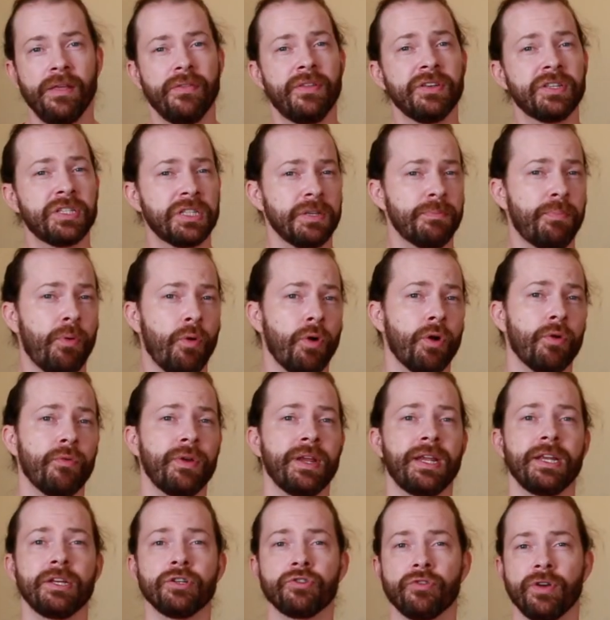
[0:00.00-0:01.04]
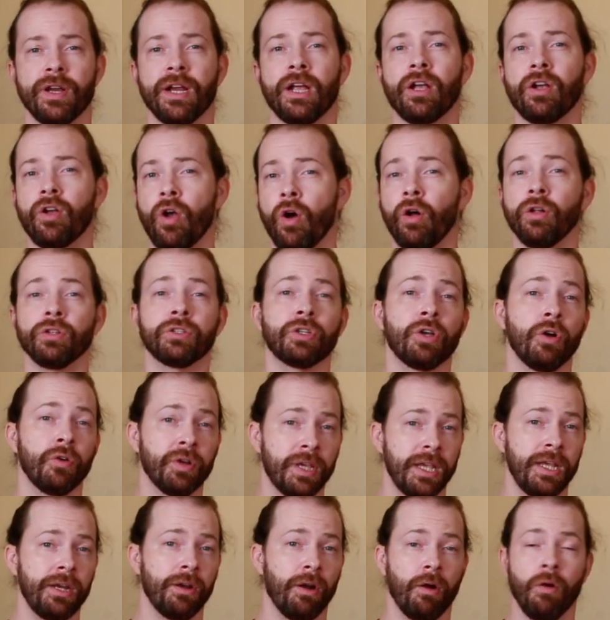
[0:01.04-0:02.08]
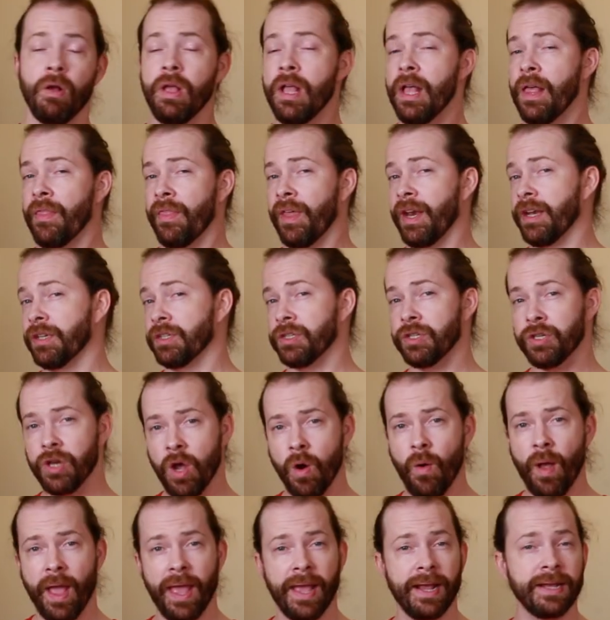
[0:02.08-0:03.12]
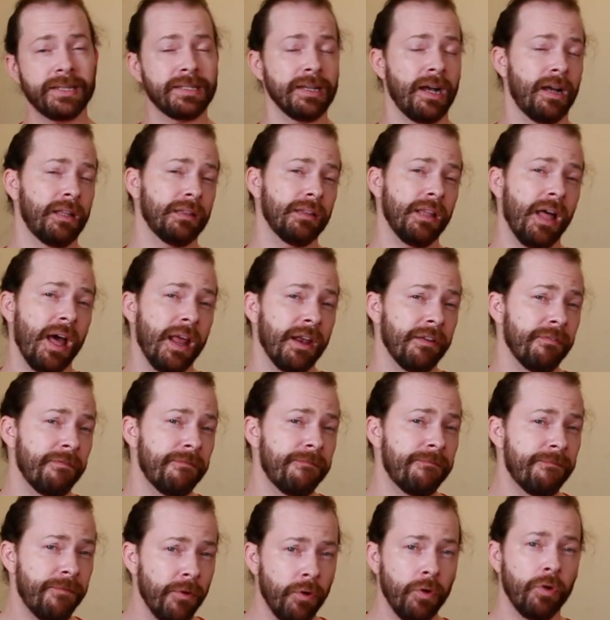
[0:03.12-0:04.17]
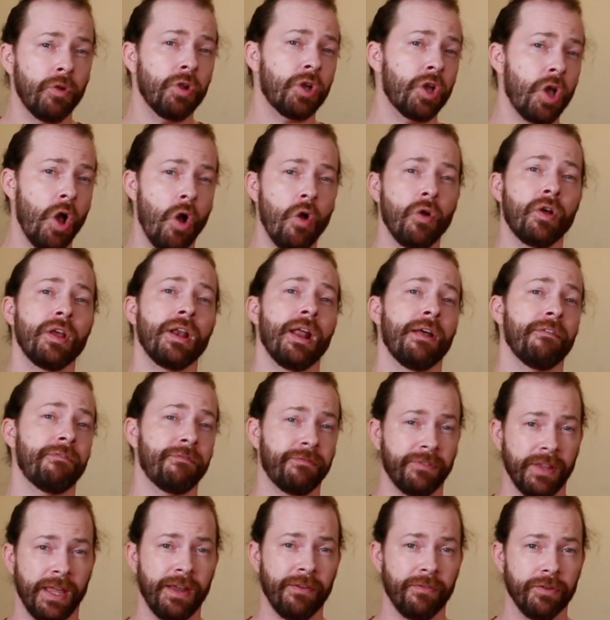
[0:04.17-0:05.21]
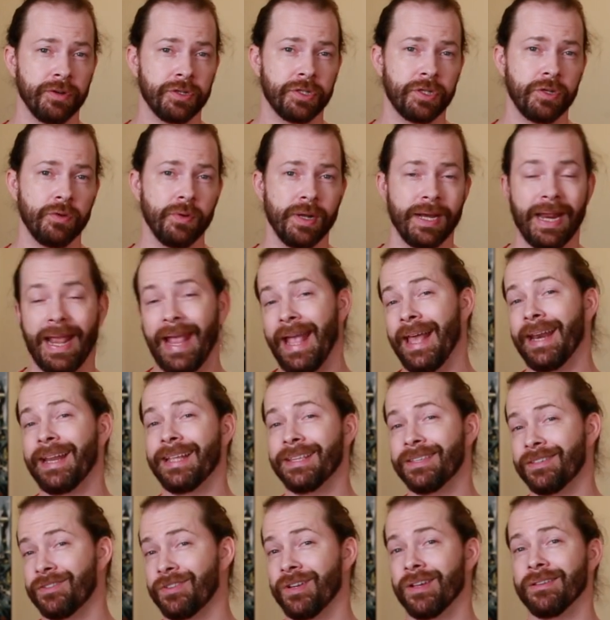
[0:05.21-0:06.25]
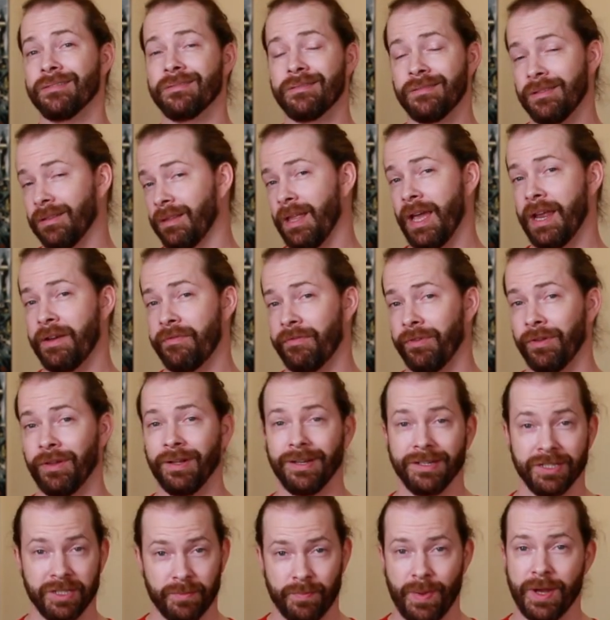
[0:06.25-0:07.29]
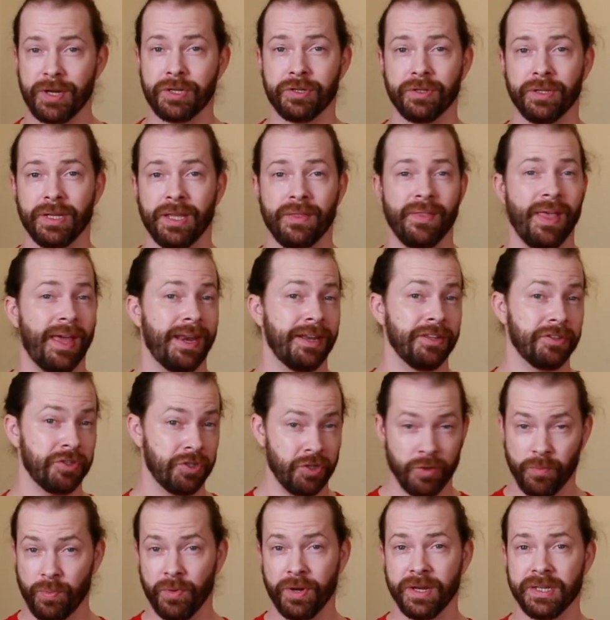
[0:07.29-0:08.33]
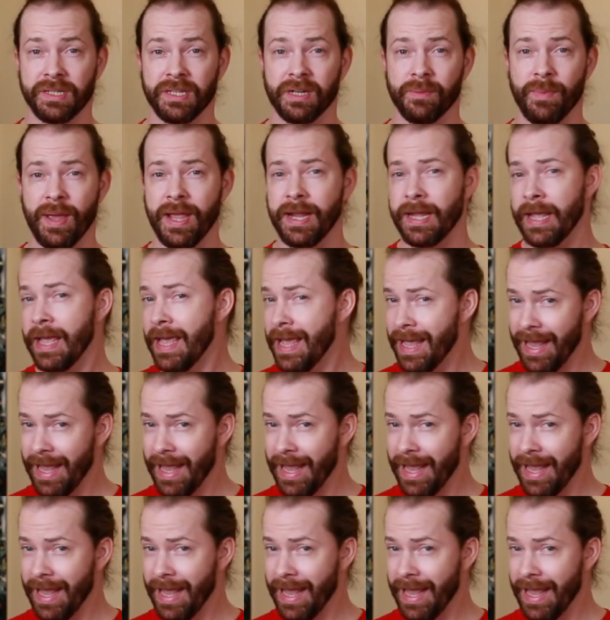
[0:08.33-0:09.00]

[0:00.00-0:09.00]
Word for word: This is a Puerto Rican drink called coquito that has no eggs, a lot of full coconut flavor to it, and it's just delightful, especially in that it's super easy to make